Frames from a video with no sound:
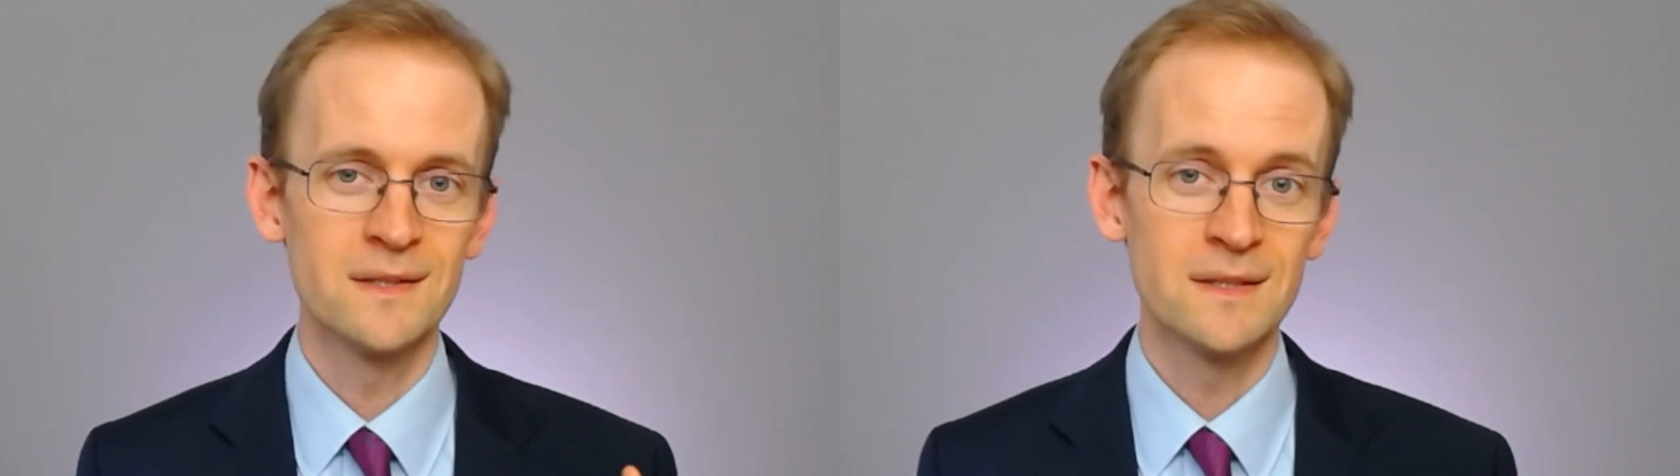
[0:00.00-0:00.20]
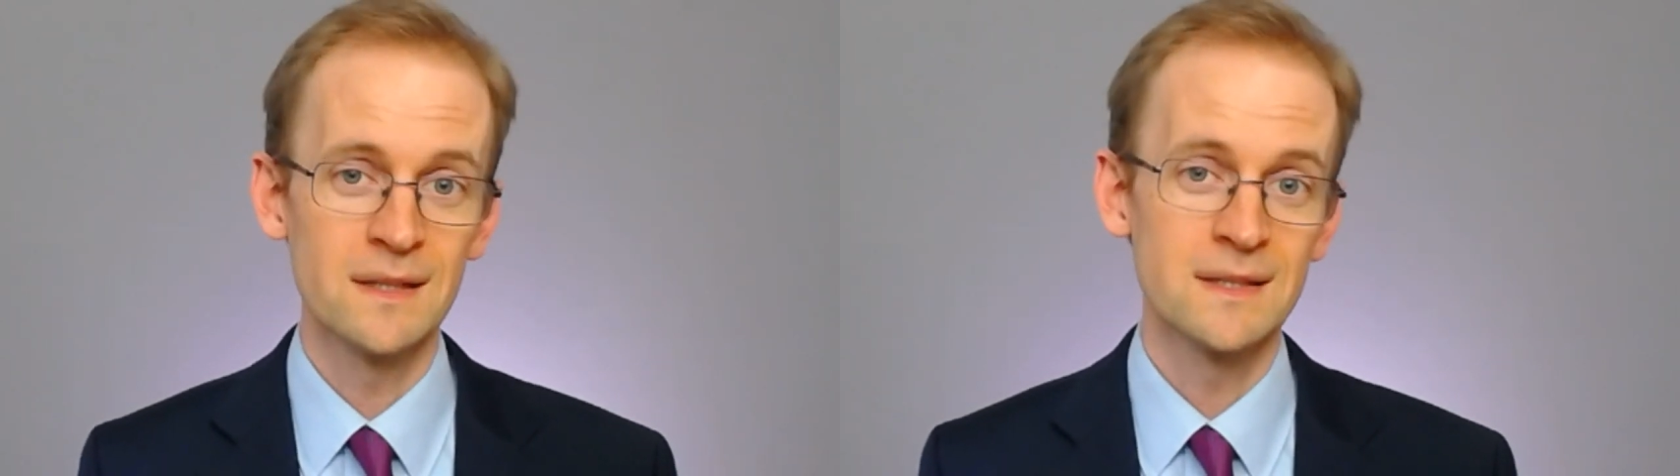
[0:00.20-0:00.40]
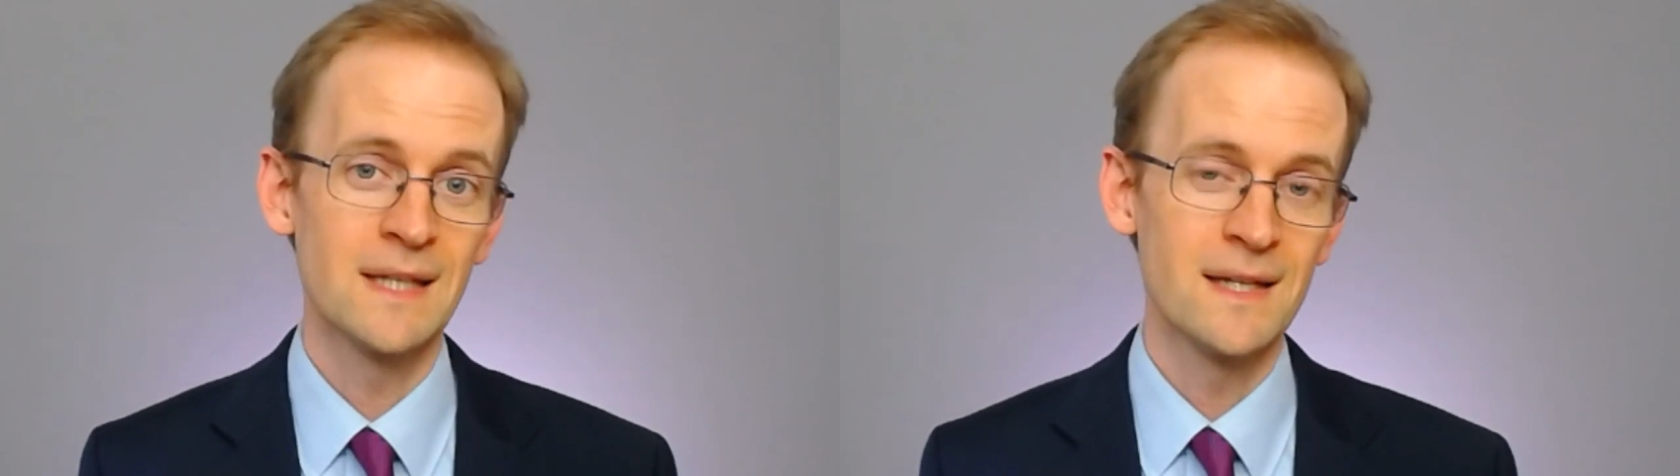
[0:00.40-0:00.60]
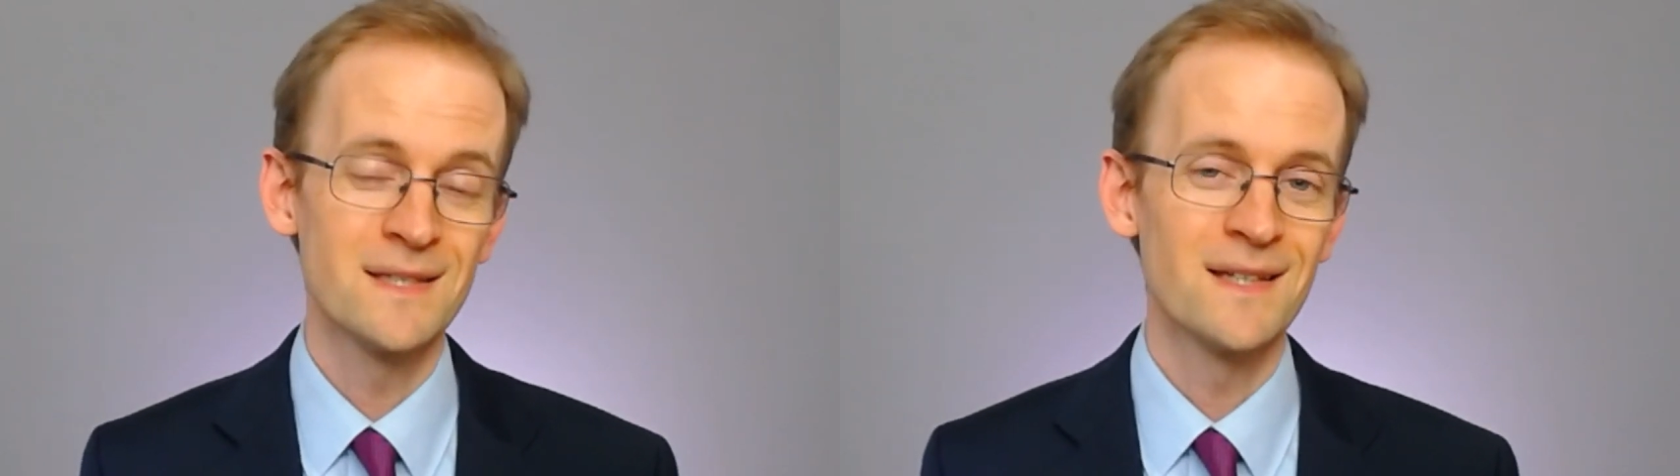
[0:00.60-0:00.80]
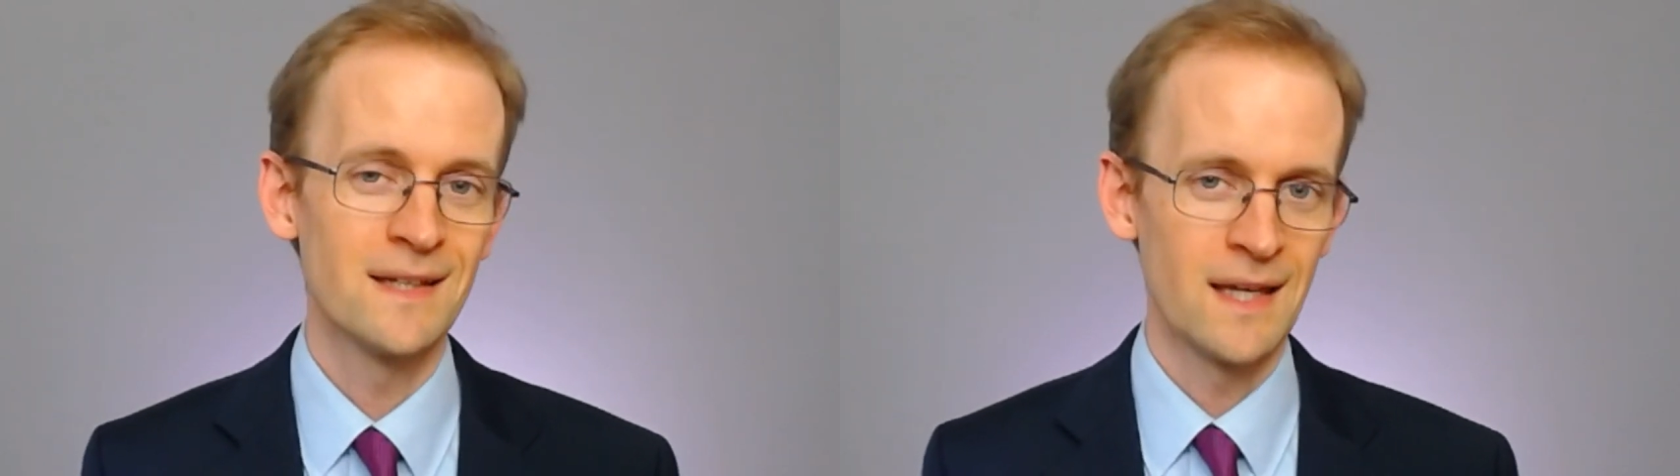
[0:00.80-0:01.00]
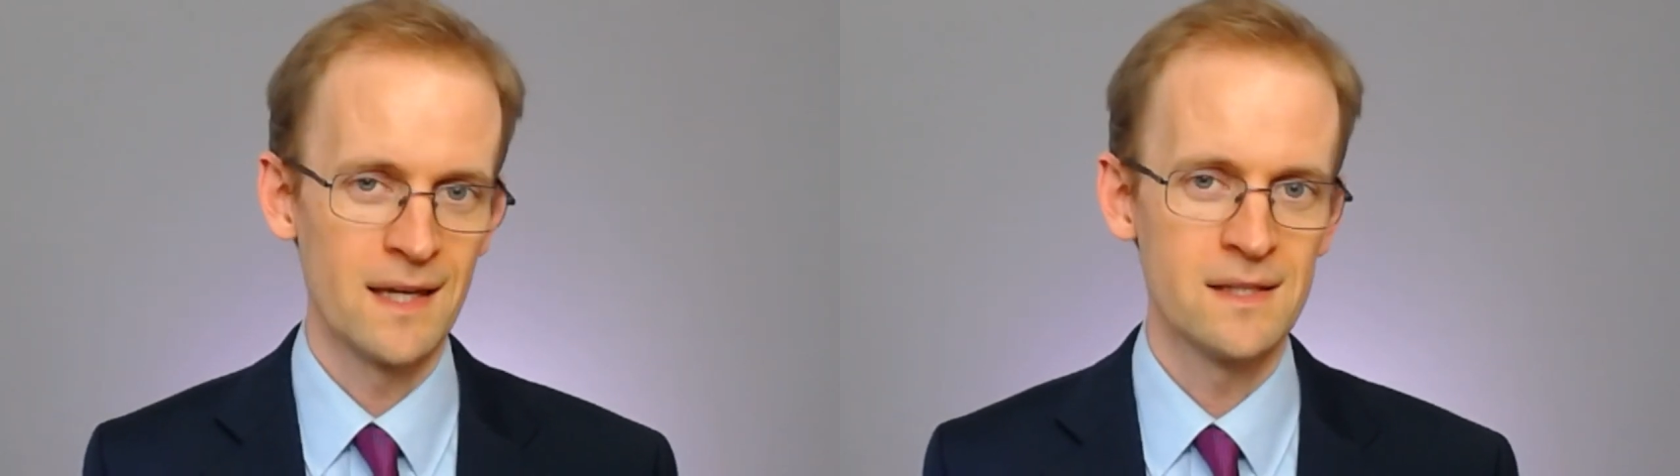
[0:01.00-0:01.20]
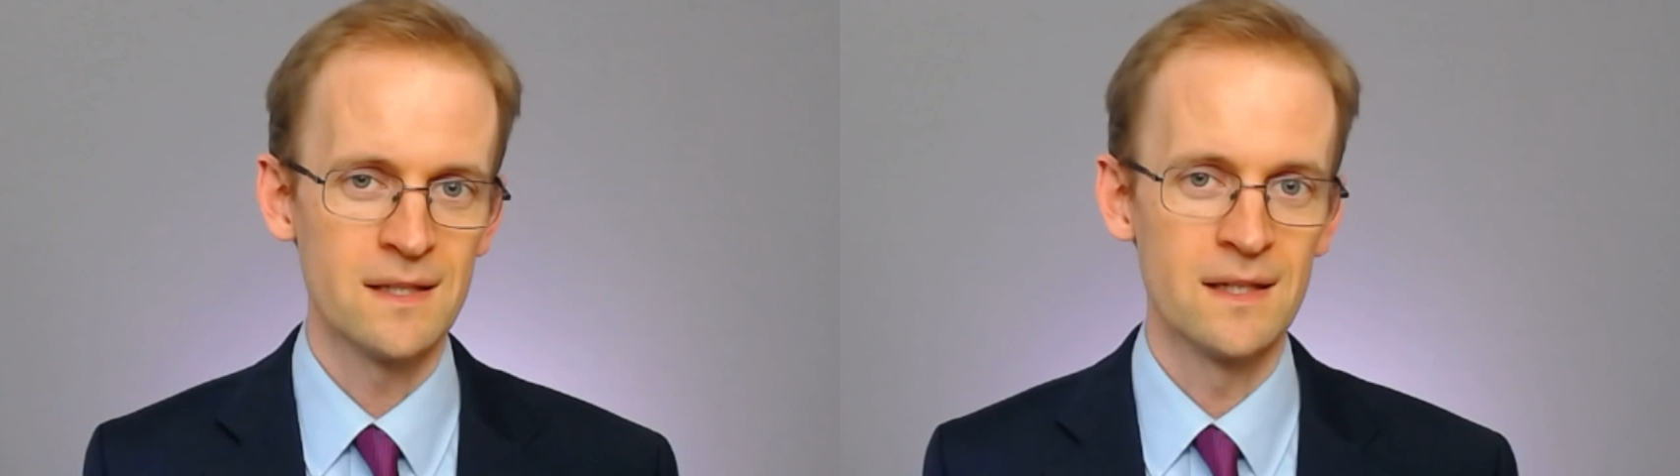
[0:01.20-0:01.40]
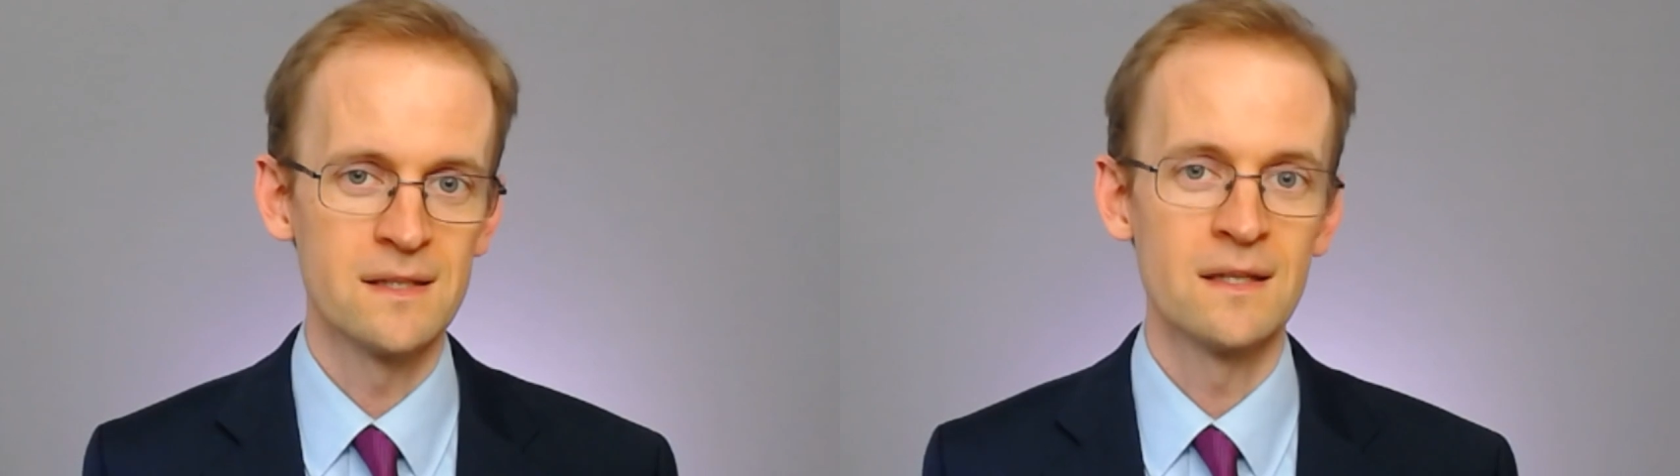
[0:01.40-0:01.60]
success
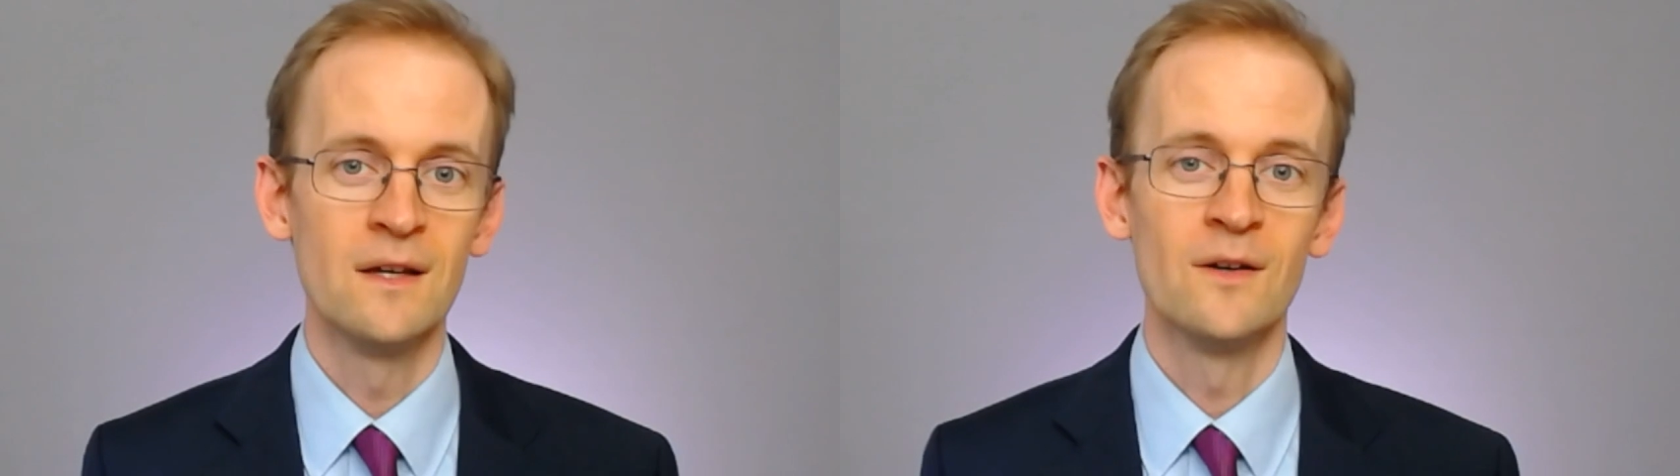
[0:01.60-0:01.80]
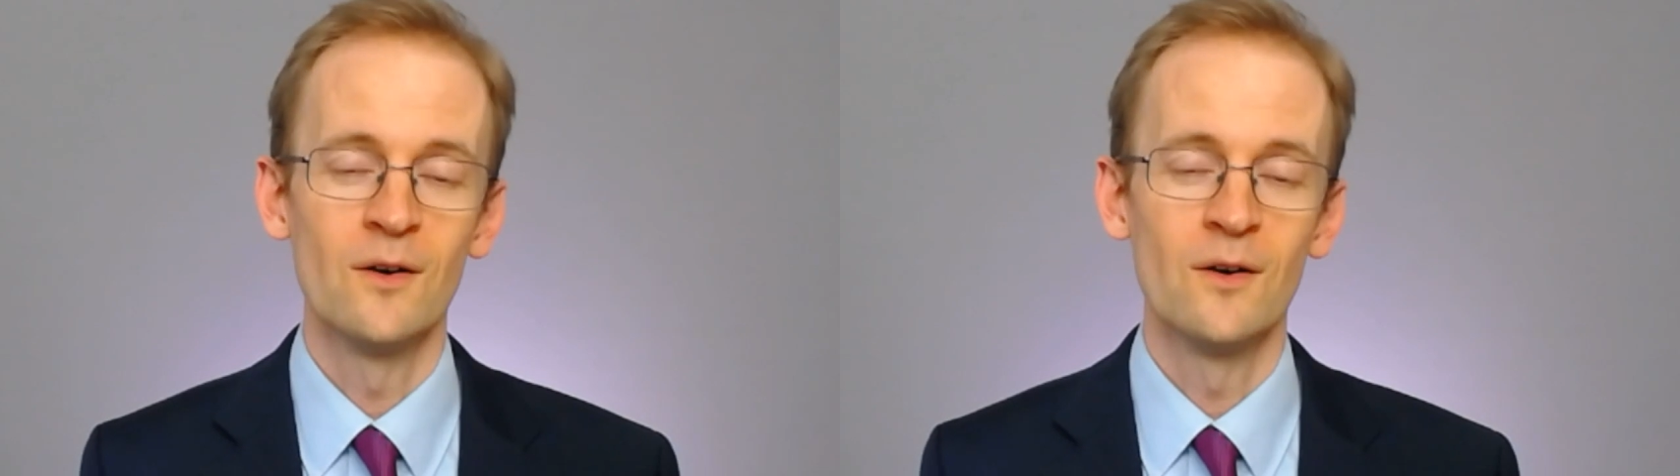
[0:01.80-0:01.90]
cases